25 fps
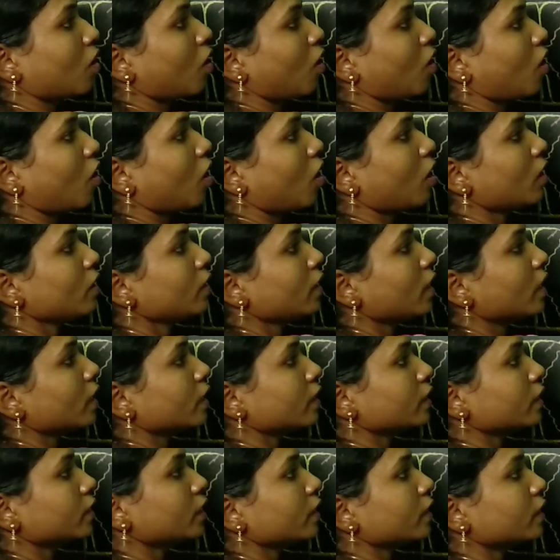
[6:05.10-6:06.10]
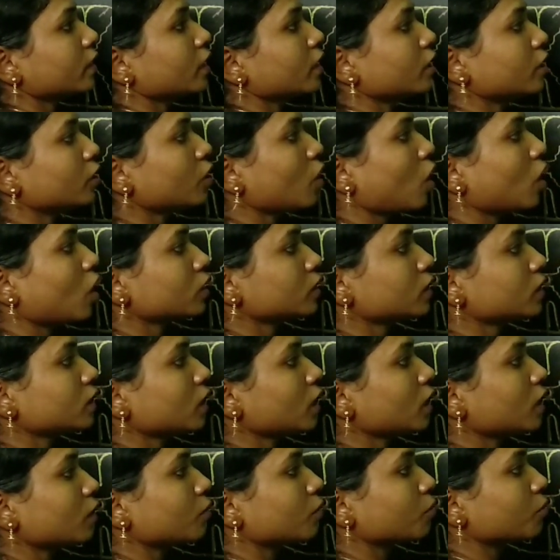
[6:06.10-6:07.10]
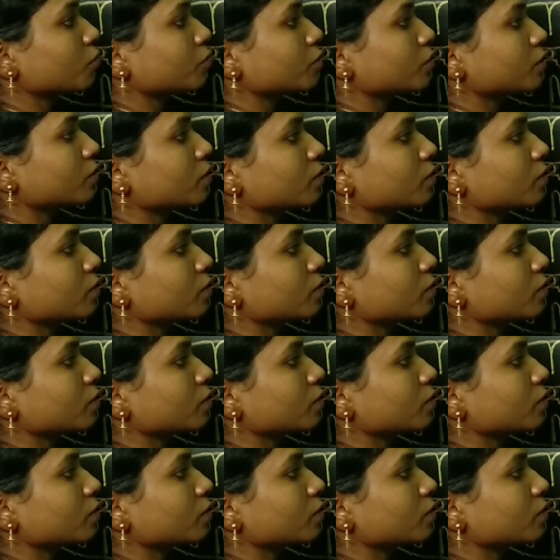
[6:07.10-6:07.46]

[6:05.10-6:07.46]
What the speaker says: or the dorsal route.